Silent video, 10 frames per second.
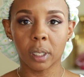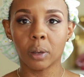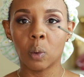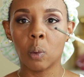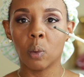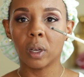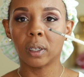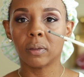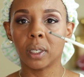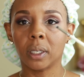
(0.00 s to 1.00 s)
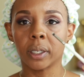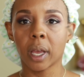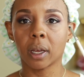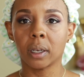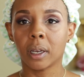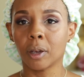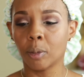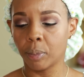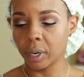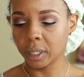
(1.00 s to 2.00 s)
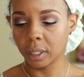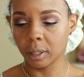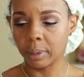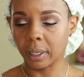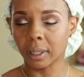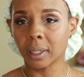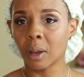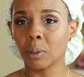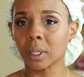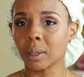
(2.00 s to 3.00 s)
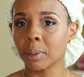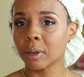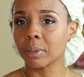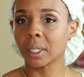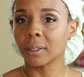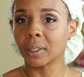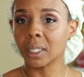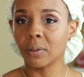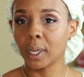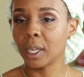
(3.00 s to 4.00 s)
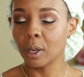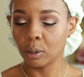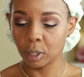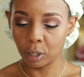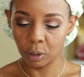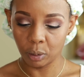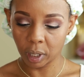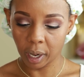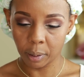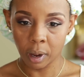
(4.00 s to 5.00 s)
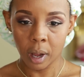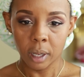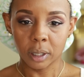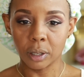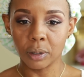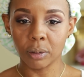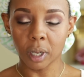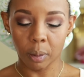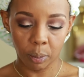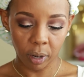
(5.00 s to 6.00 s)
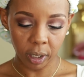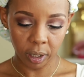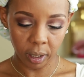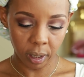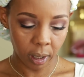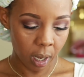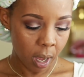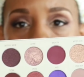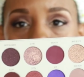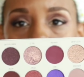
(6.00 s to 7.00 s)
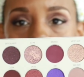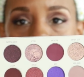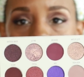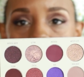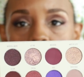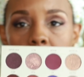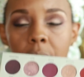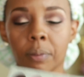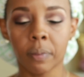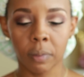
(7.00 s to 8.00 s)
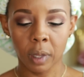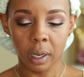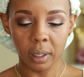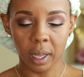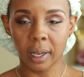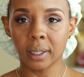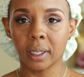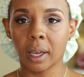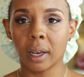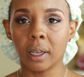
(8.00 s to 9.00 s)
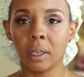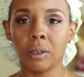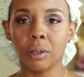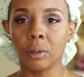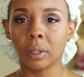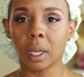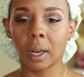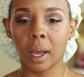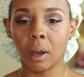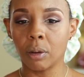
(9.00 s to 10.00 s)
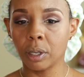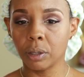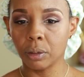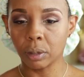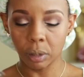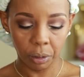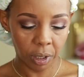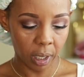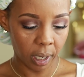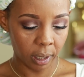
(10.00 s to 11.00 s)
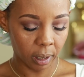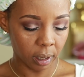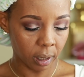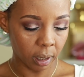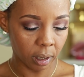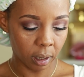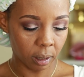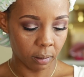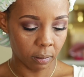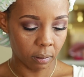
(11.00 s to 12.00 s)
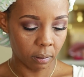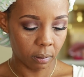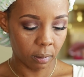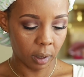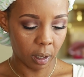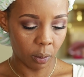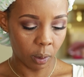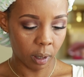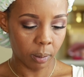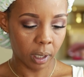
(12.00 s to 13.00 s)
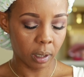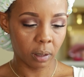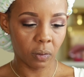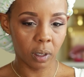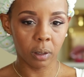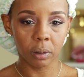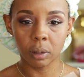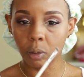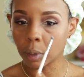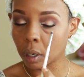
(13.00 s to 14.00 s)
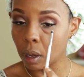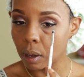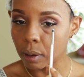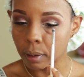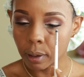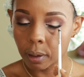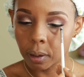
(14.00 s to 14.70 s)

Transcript: use one of the Jaclyn Hill brushes because that was the purpose of this video, to use her, to use her brushes. Two colors here. Because like I said, I didn't use a lot, only used two shades because I just didn't want to make this video super long.